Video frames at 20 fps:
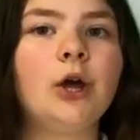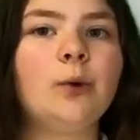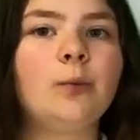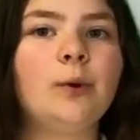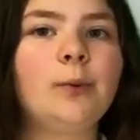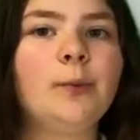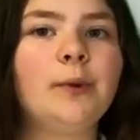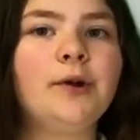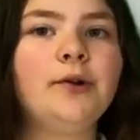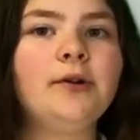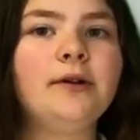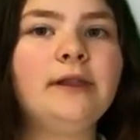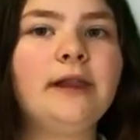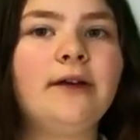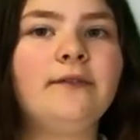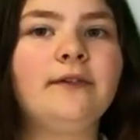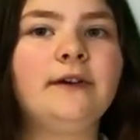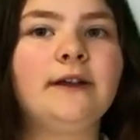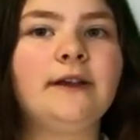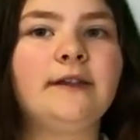When we were
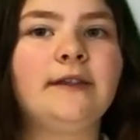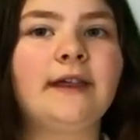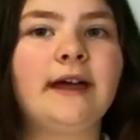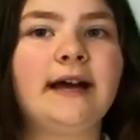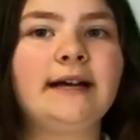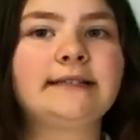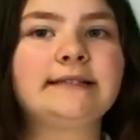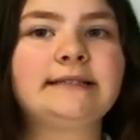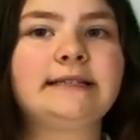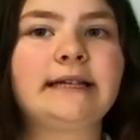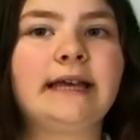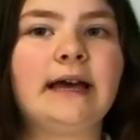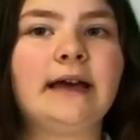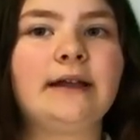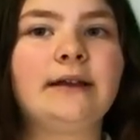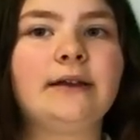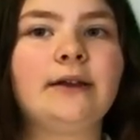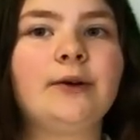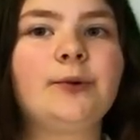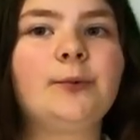11, they asked
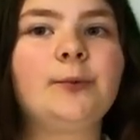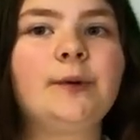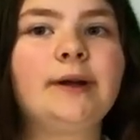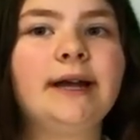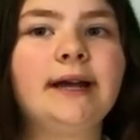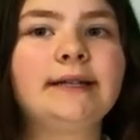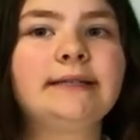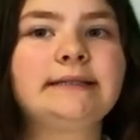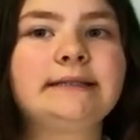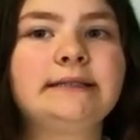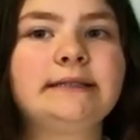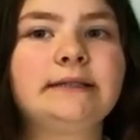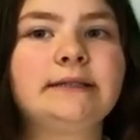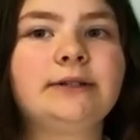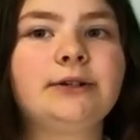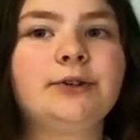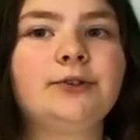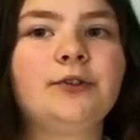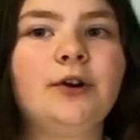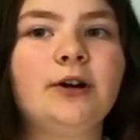again, and we answered
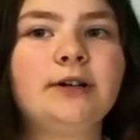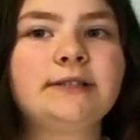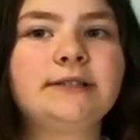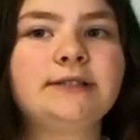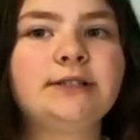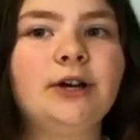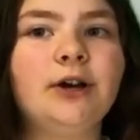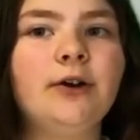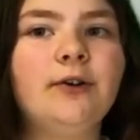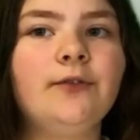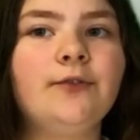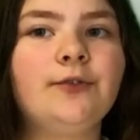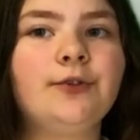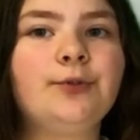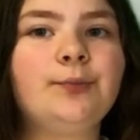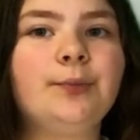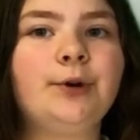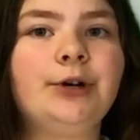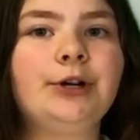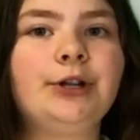a rock star,
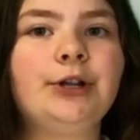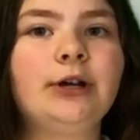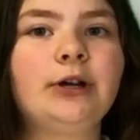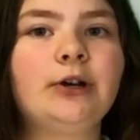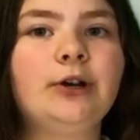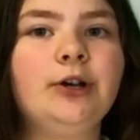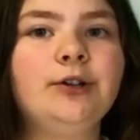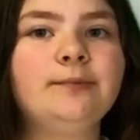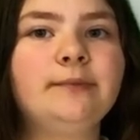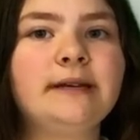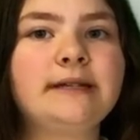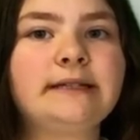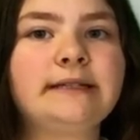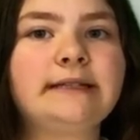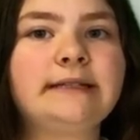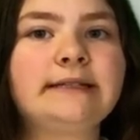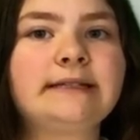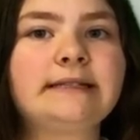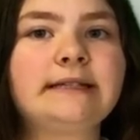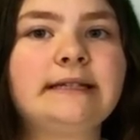footballer, gold
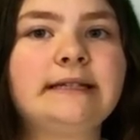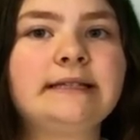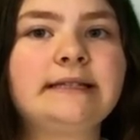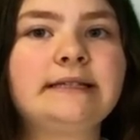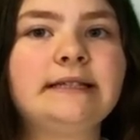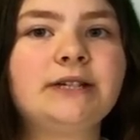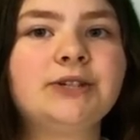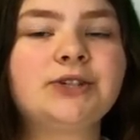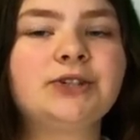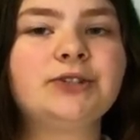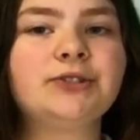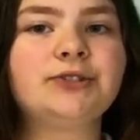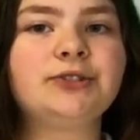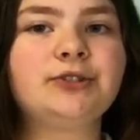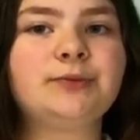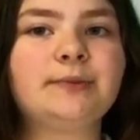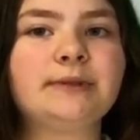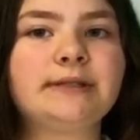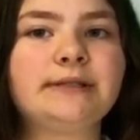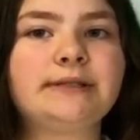medalist, an international
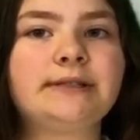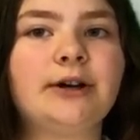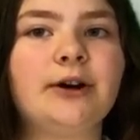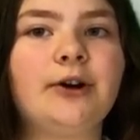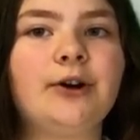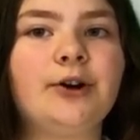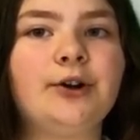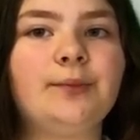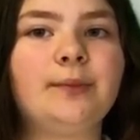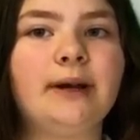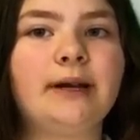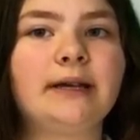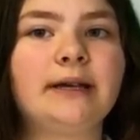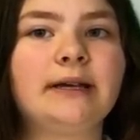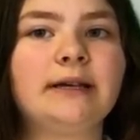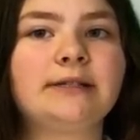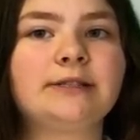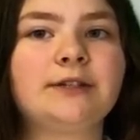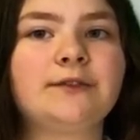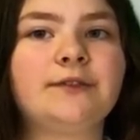superstar, or in my
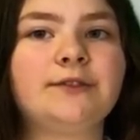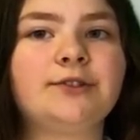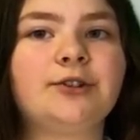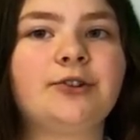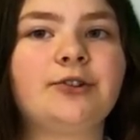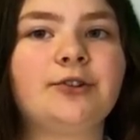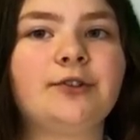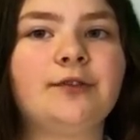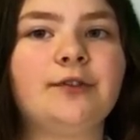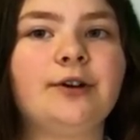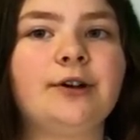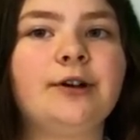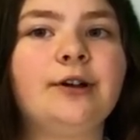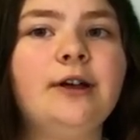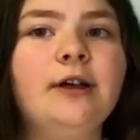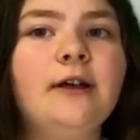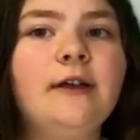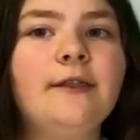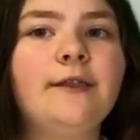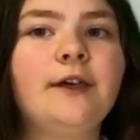case, a photographer.
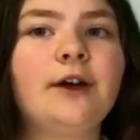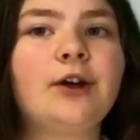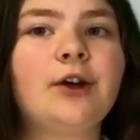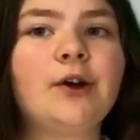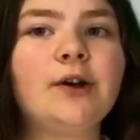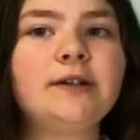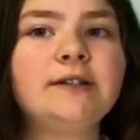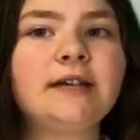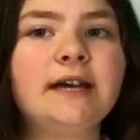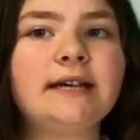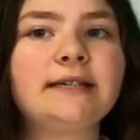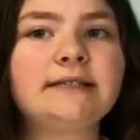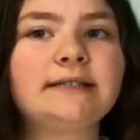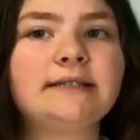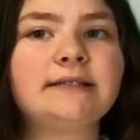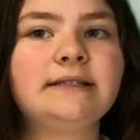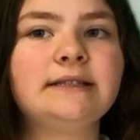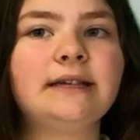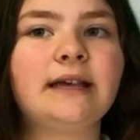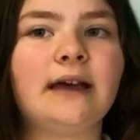They're going to ask
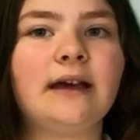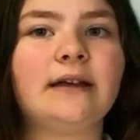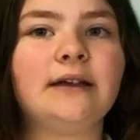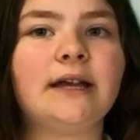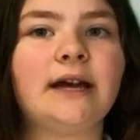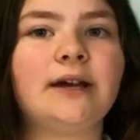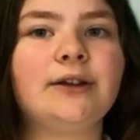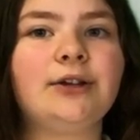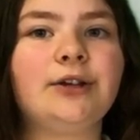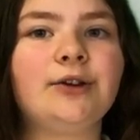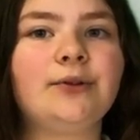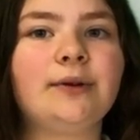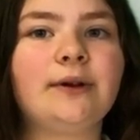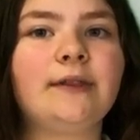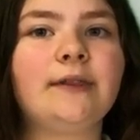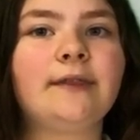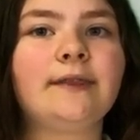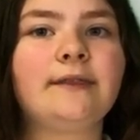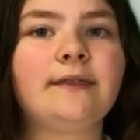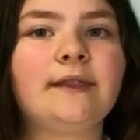us again, I know
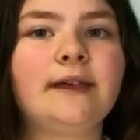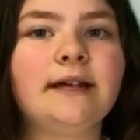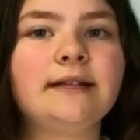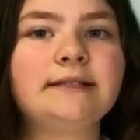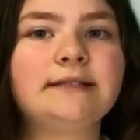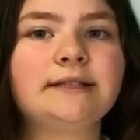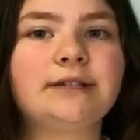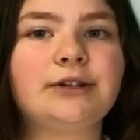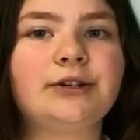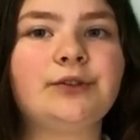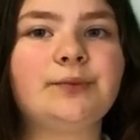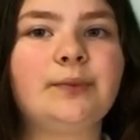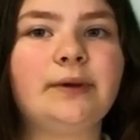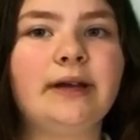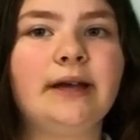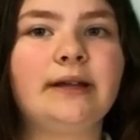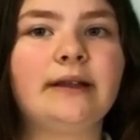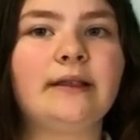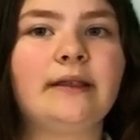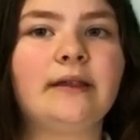it. The answer could
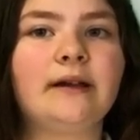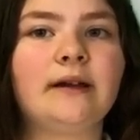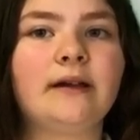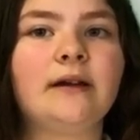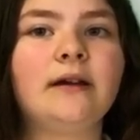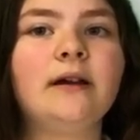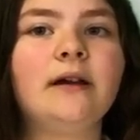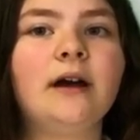be anything.